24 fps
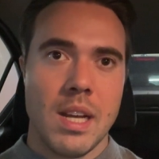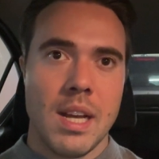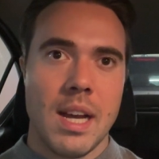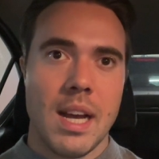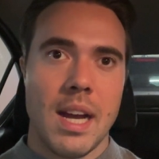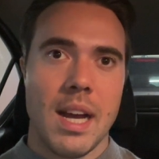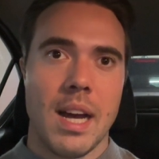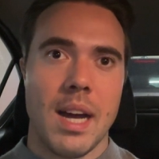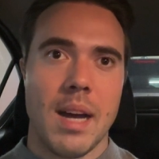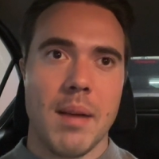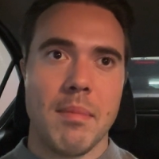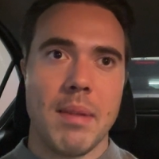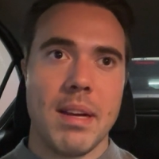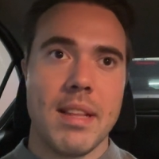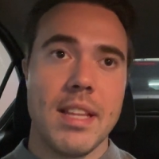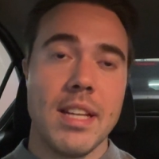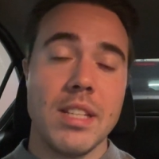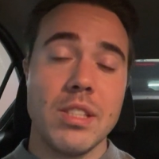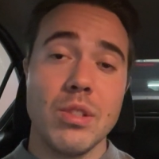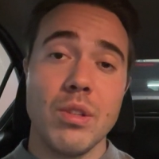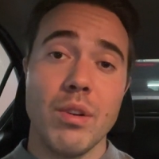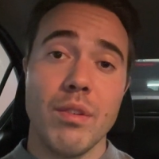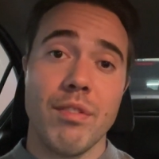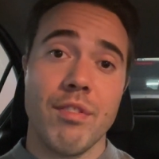And
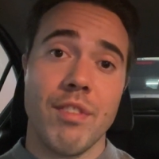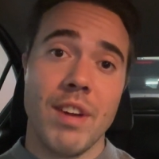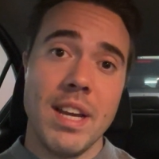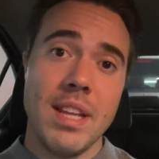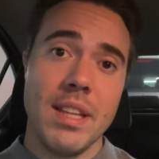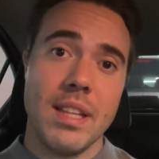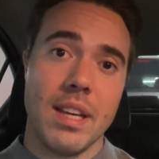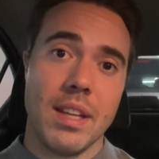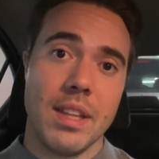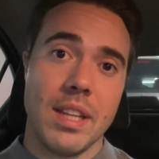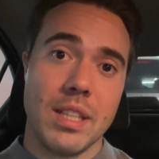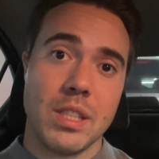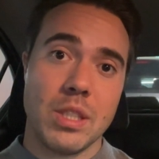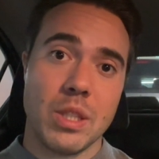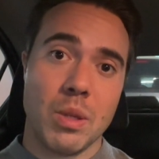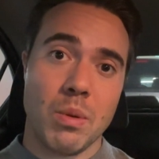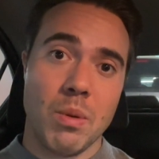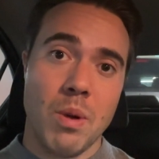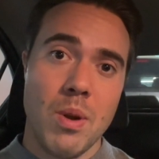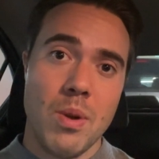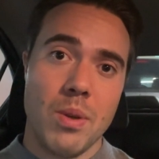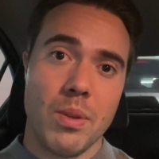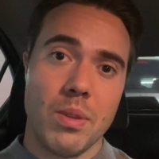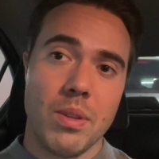that's not failure, that's
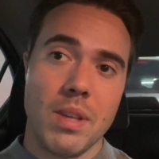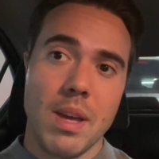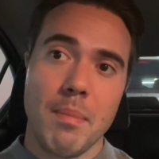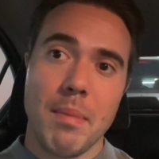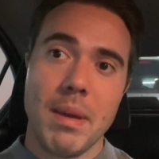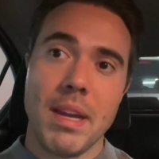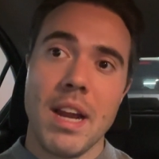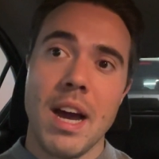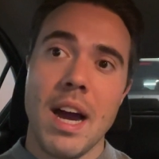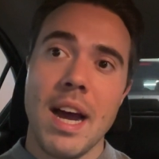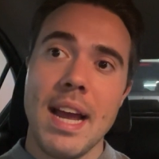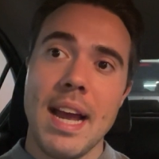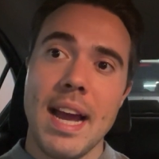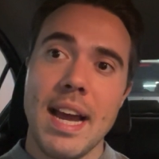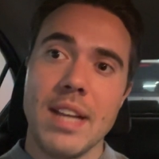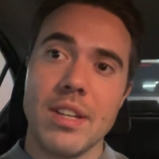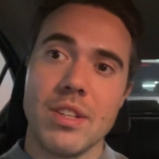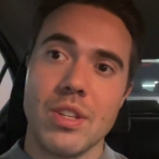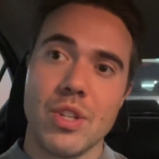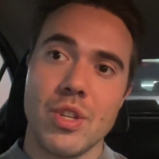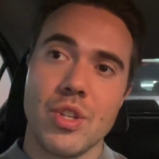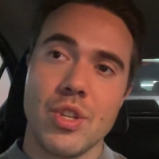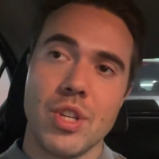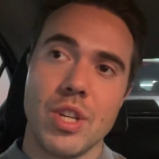growth. I had
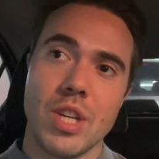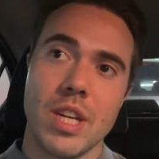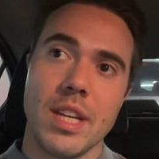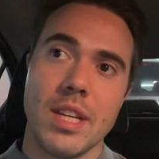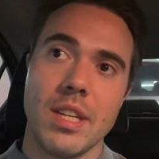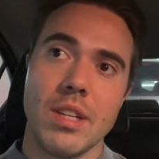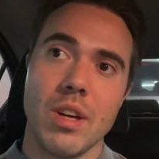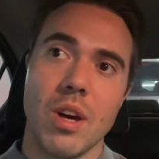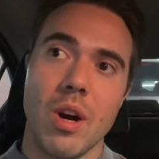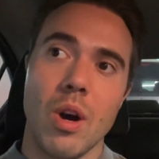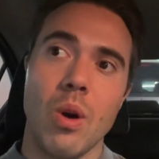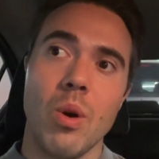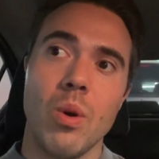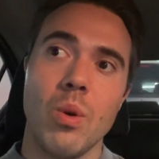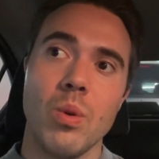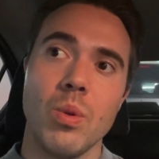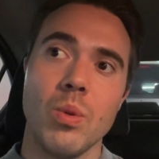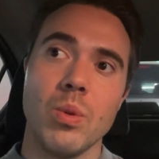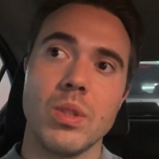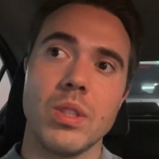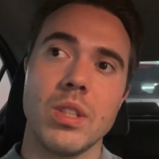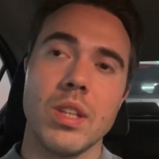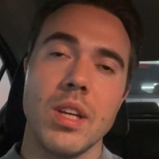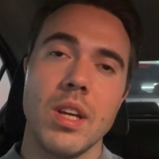to shed
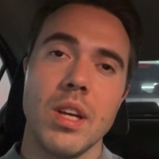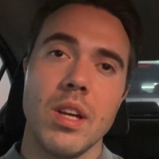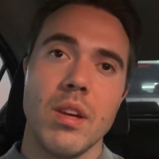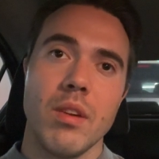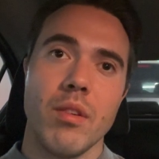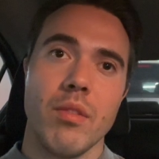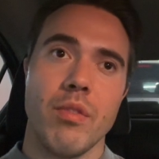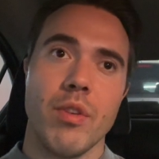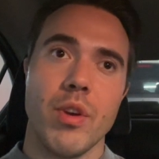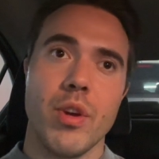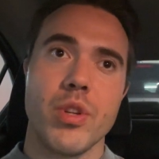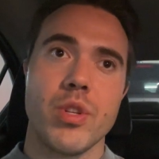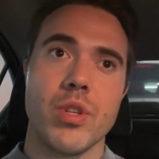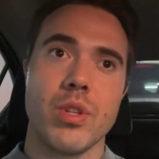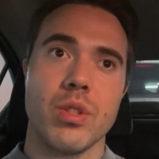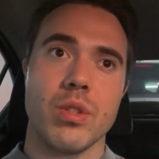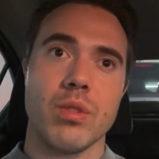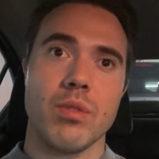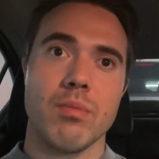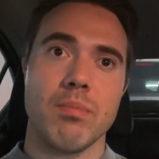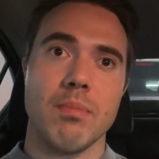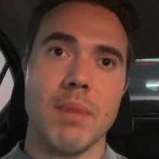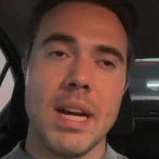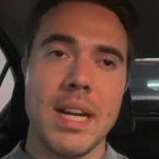old versions
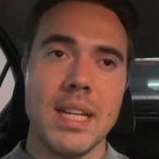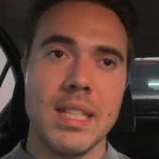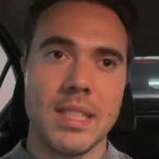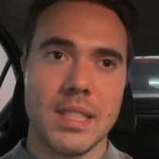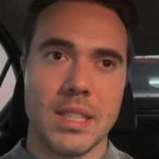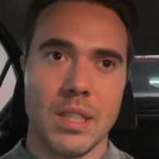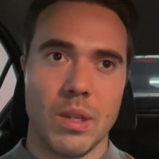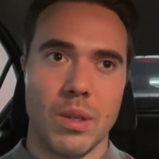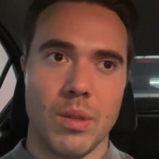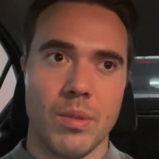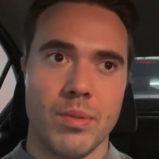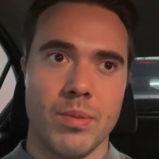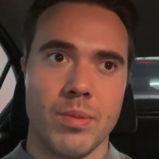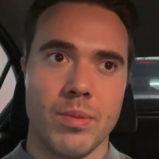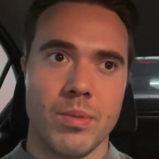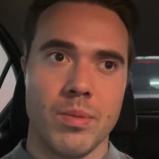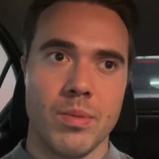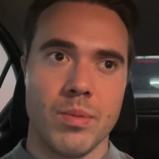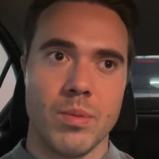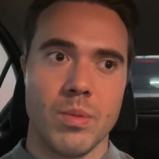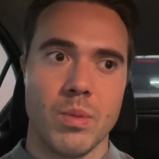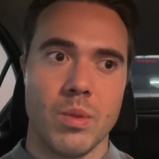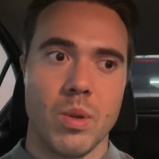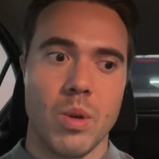of myself
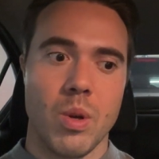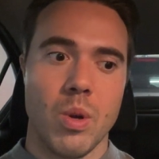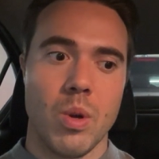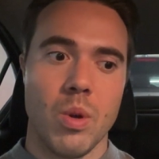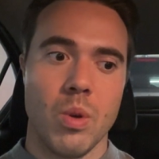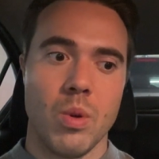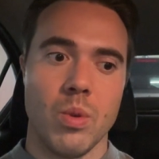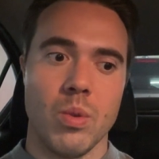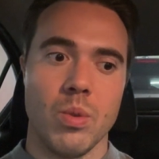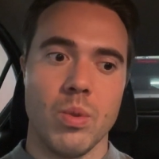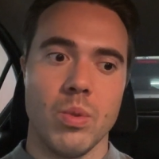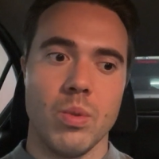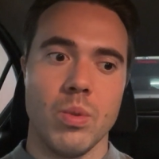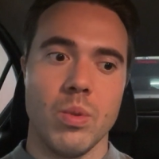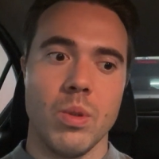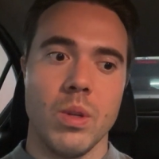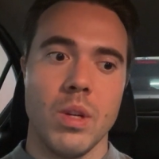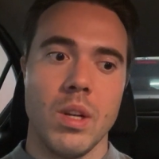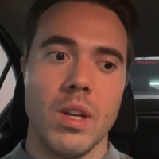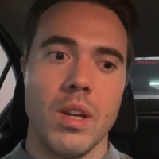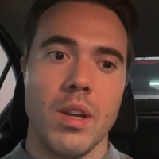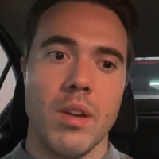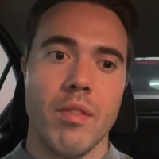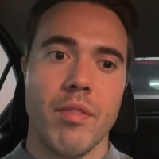who
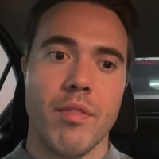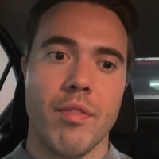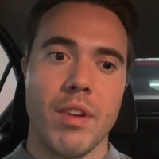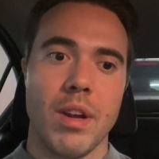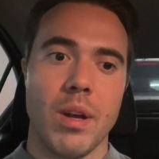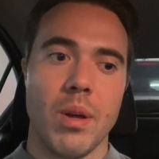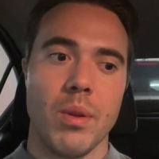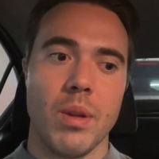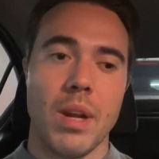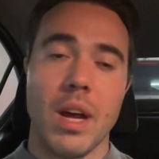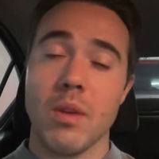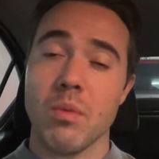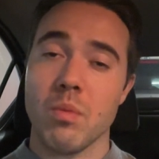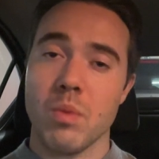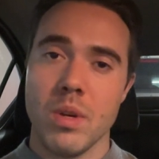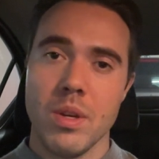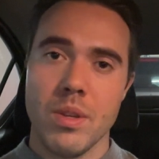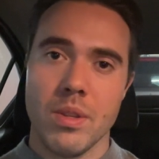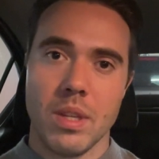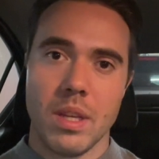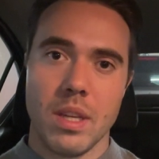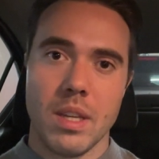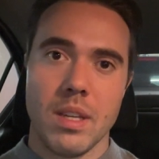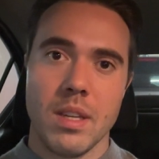felt
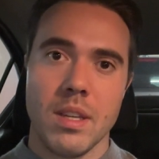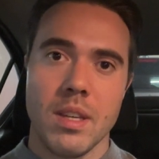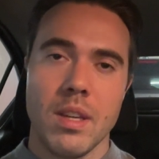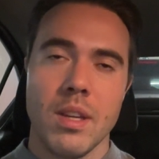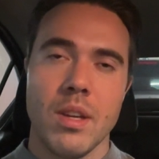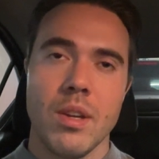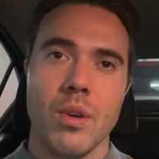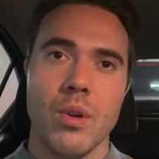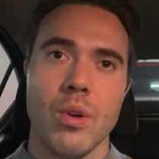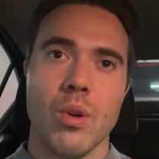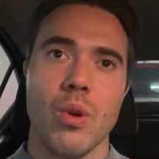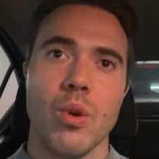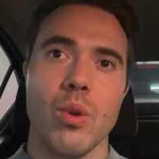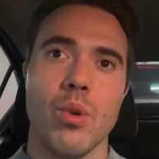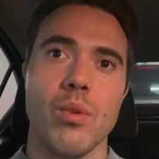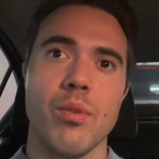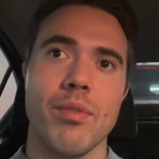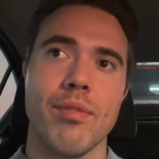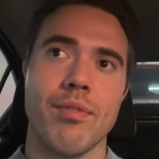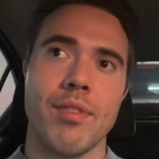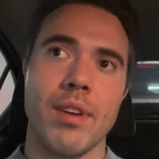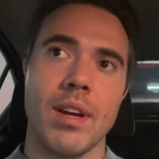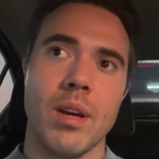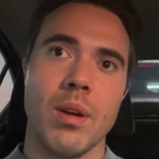unworthy, who
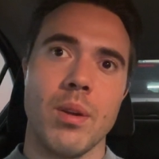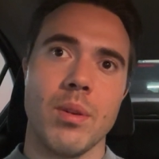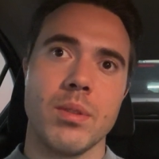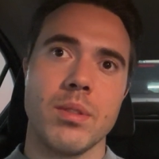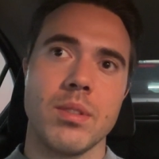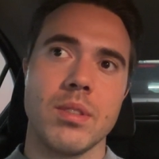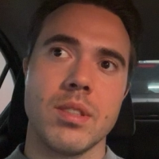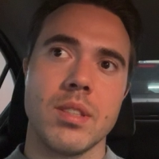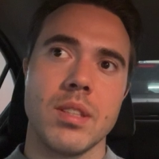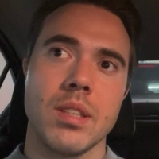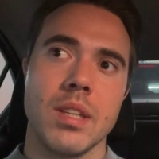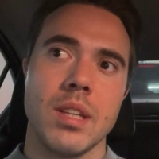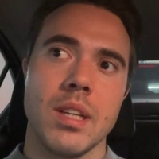felt